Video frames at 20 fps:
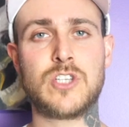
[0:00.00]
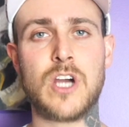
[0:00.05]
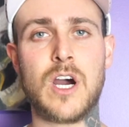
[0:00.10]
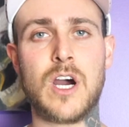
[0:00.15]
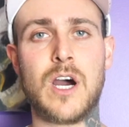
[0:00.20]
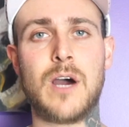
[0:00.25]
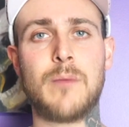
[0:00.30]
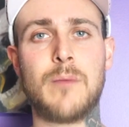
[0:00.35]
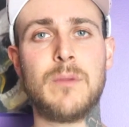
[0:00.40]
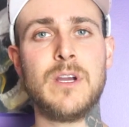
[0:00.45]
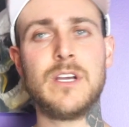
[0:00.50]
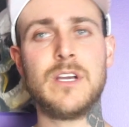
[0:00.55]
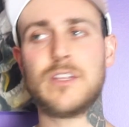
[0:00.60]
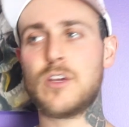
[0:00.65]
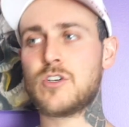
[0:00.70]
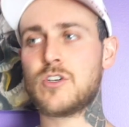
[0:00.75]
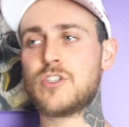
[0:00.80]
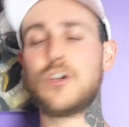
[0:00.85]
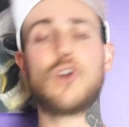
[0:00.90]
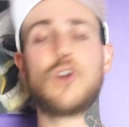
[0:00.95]
job.
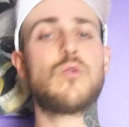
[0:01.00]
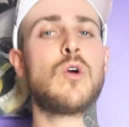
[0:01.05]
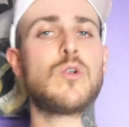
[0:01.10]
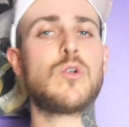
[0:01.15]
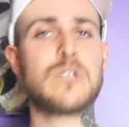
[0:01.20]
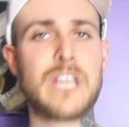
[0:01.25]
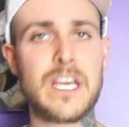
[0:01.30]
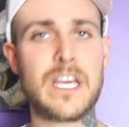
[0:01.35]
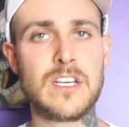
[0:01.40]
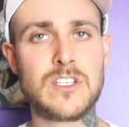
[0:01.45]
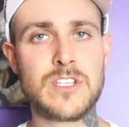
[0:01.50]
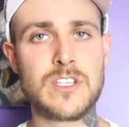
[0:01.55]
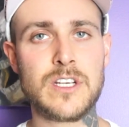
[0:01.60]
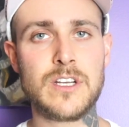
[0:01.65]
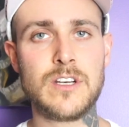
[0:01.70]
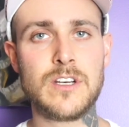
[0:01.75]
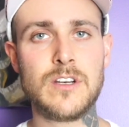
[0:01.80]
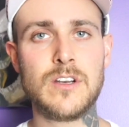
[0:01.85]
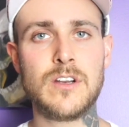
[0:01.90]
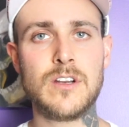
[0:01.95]
There's no
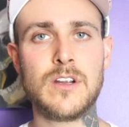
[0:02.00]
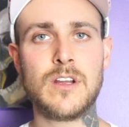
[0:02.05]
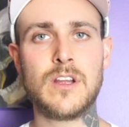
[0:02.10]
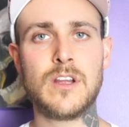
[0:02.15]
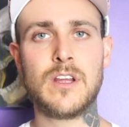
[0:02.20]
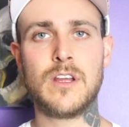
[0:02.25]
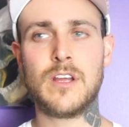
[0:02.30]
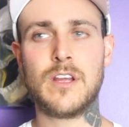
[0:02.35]
rotation.